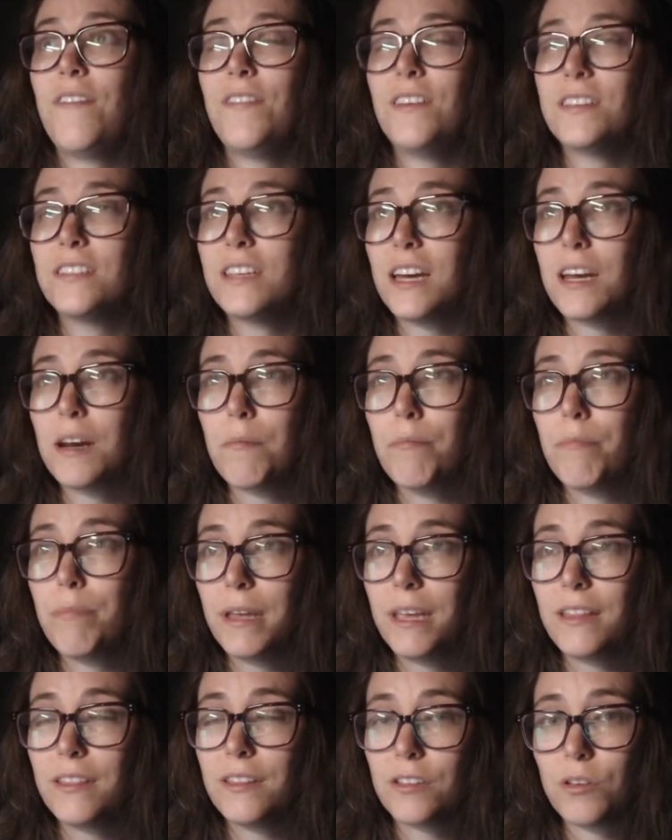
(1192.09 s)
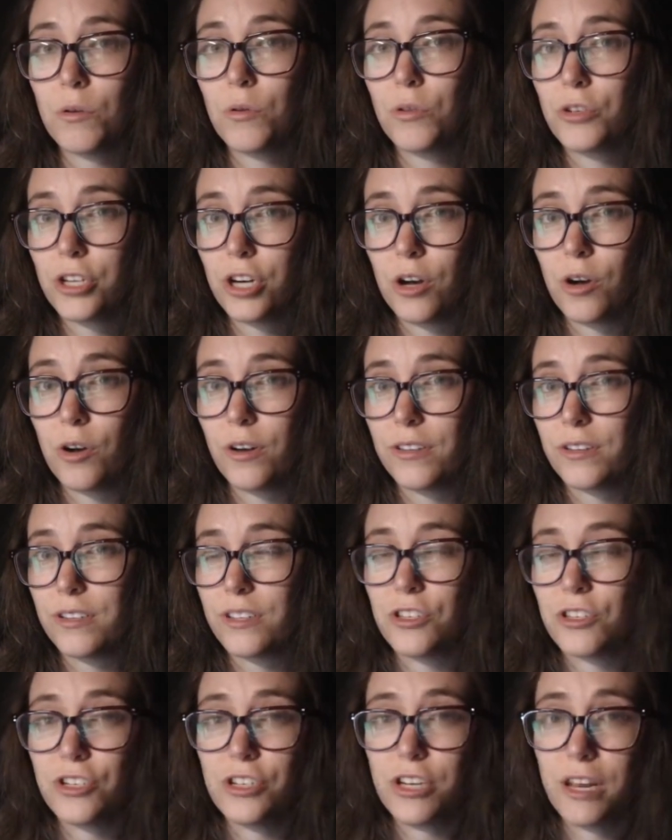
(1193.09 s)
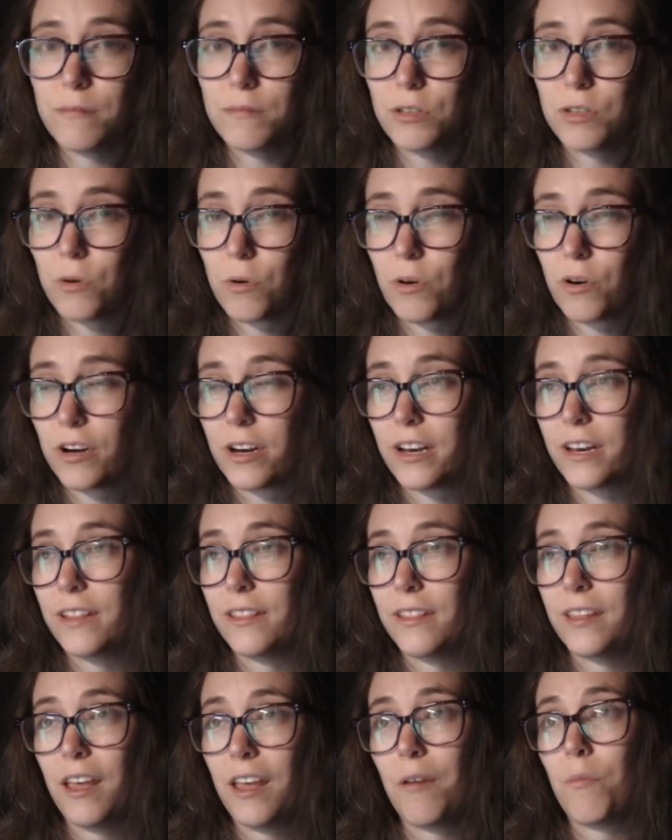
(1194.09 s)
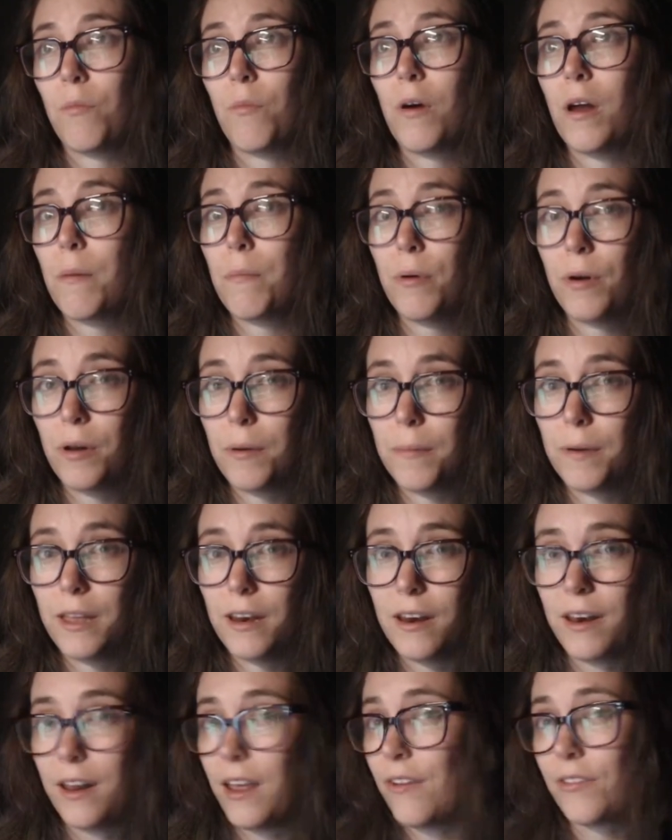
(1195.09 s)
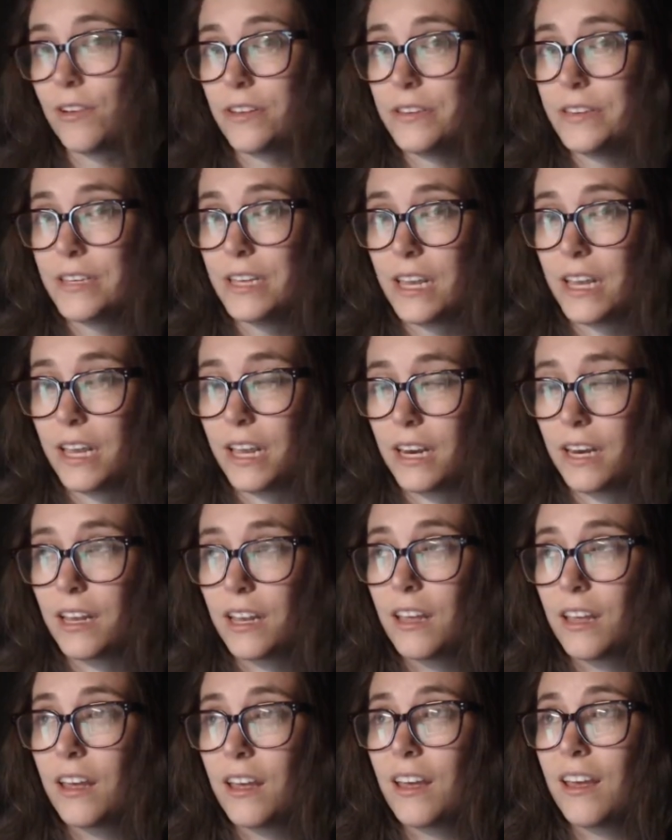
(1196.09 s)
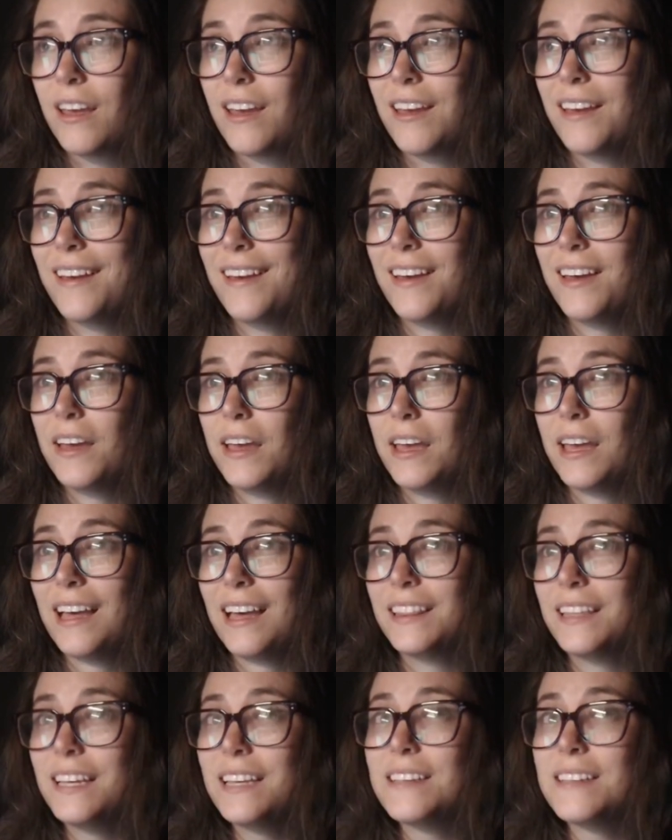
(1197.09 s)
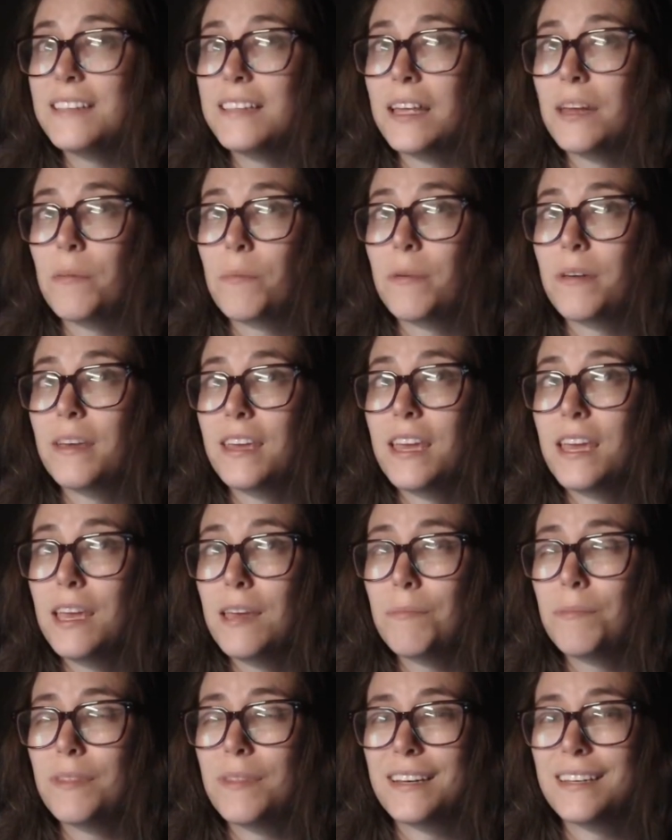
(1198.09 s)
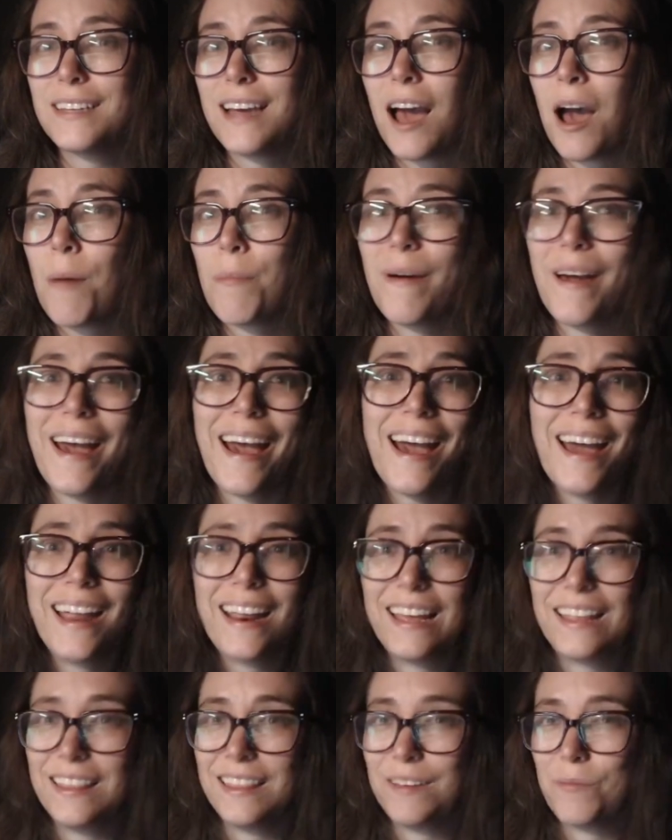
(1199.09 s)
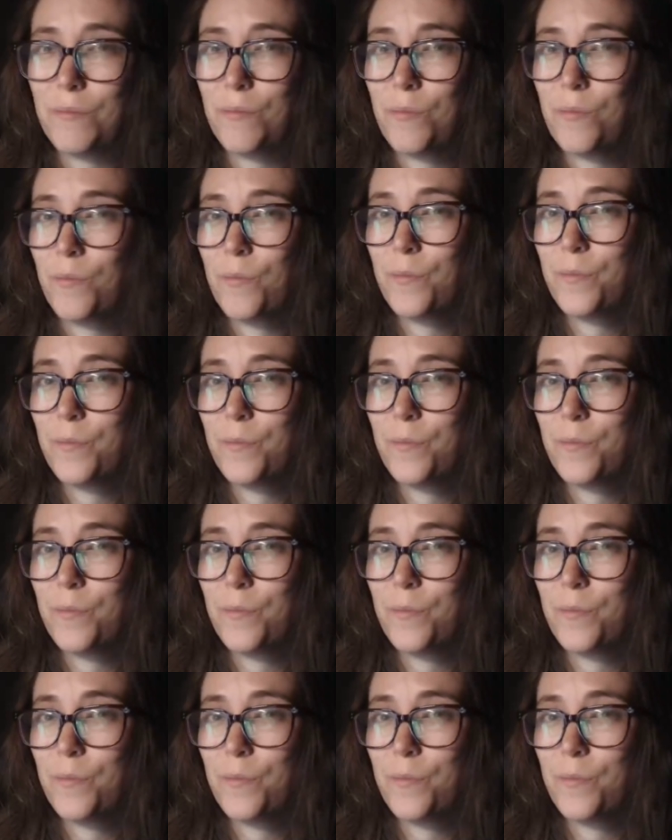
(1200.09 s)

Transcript: If he's gonna be in this whole show because it's James Corden and they want to put him in every scene, at least let him keep the top hat and the